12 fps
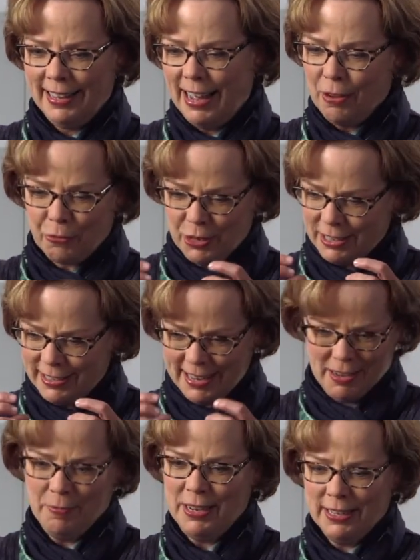every
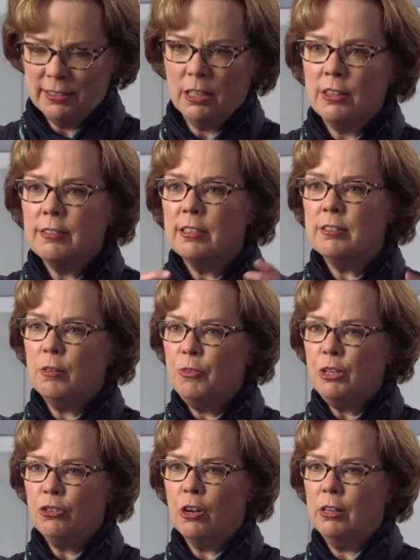10 minutes, this is a
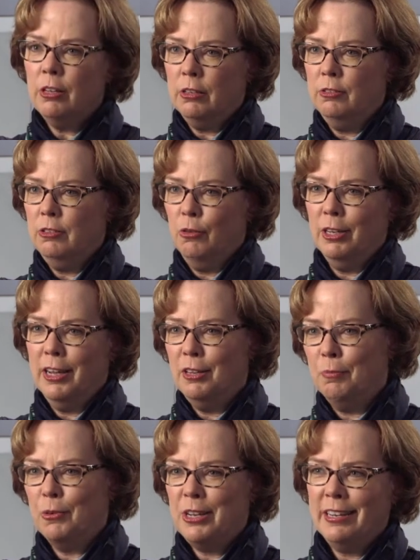feature that's only on
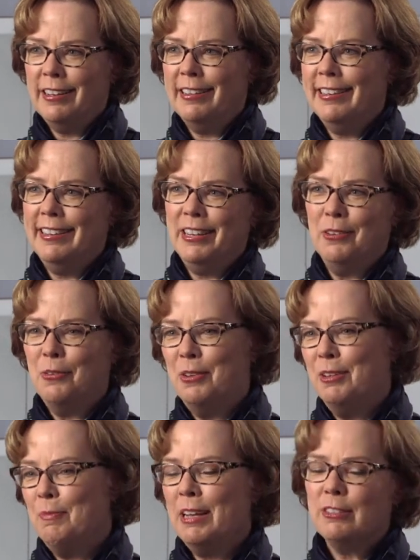the Bernina that,
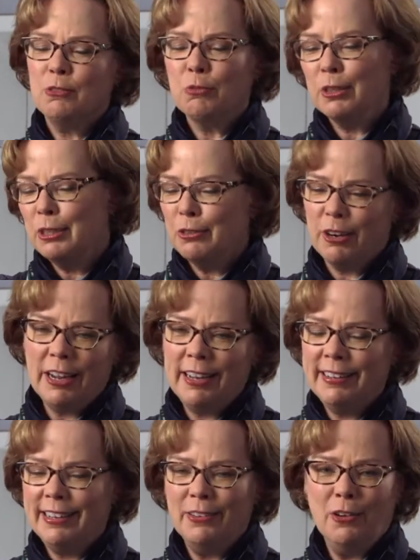it makes it really
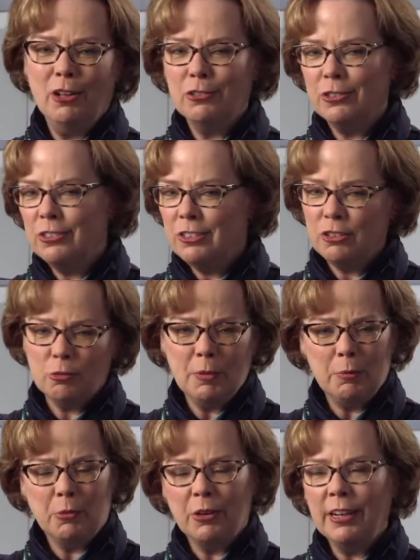great, altered stitch
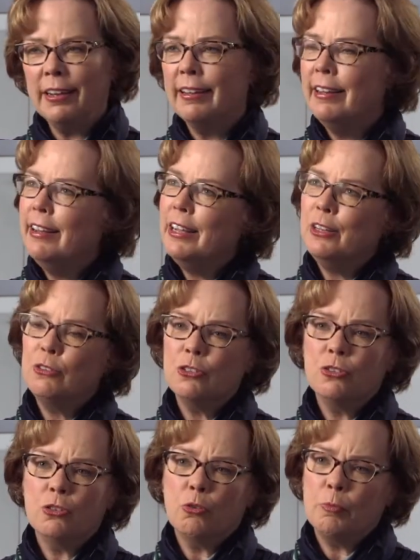memory,
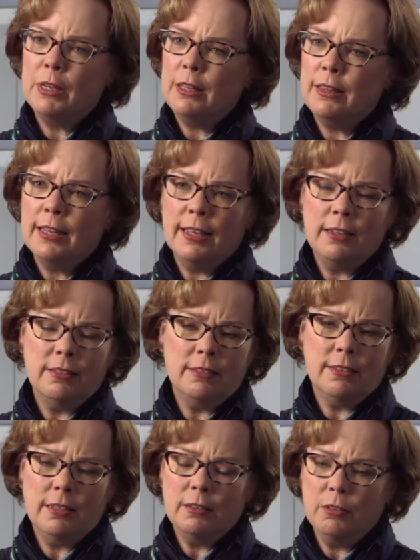just so many
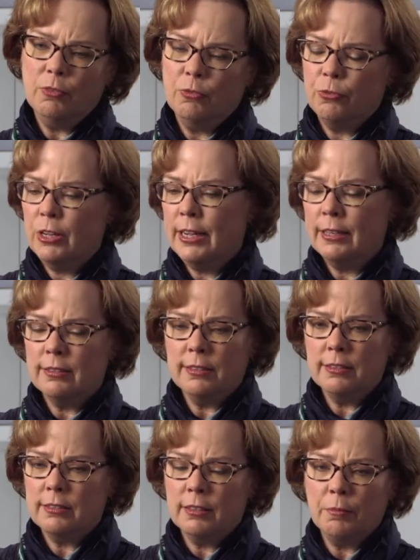things, the freehand
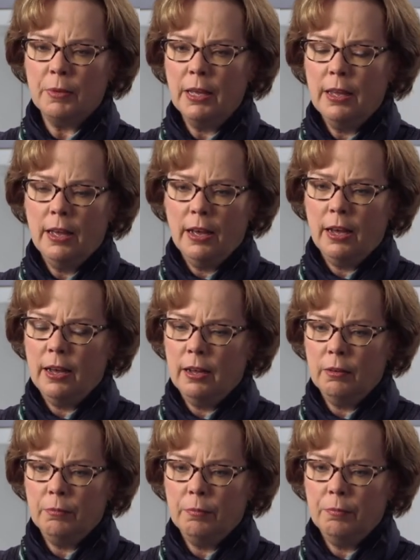system,
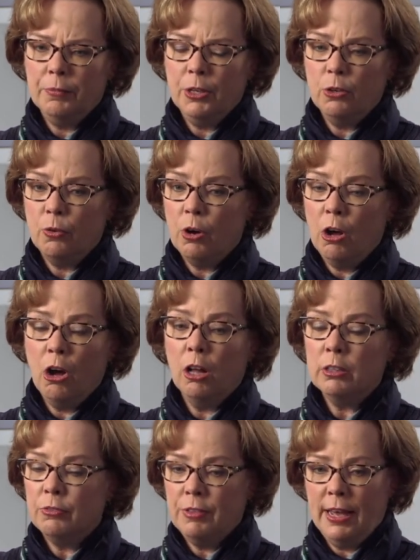
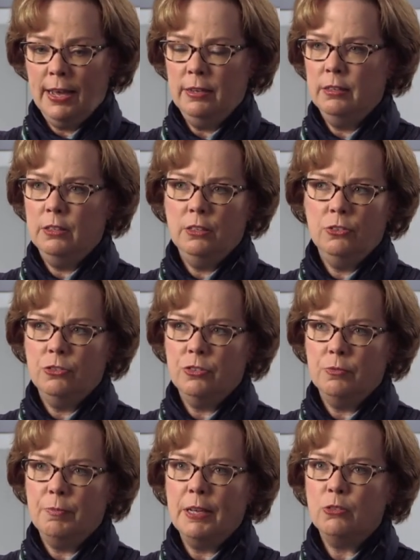all of that
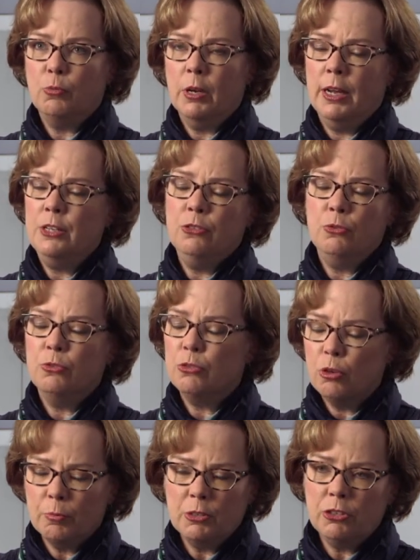just makes what I do
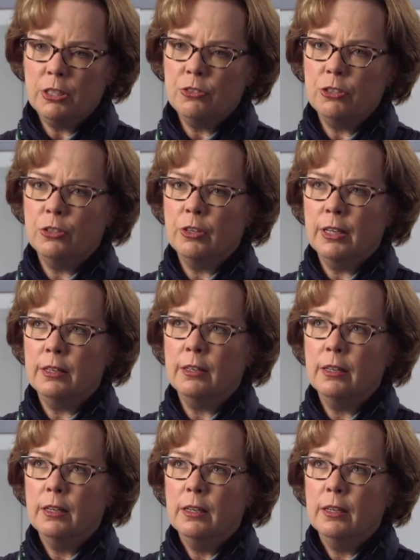so much easier in